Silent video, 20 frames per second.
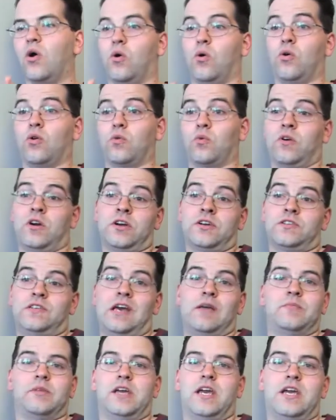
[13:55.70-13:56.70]
or worse,
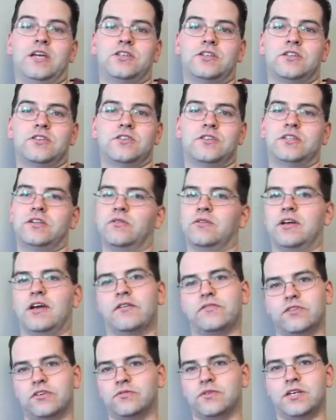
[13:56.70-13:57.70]
applications that don't
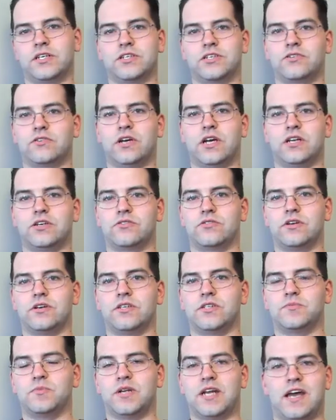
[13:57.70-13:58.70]
have their registry
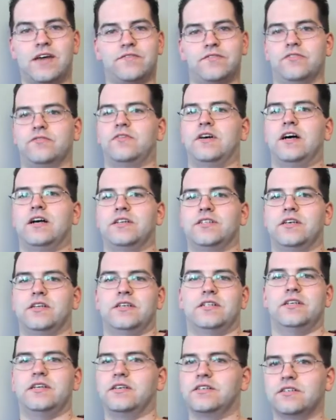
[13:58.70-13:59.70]
entries but have their files on
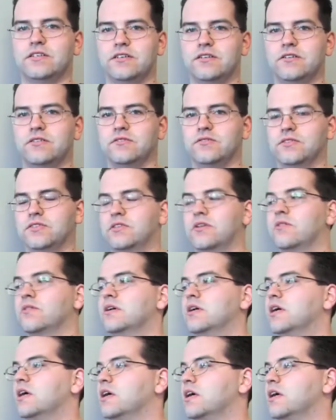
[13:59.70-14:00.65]
the disk. So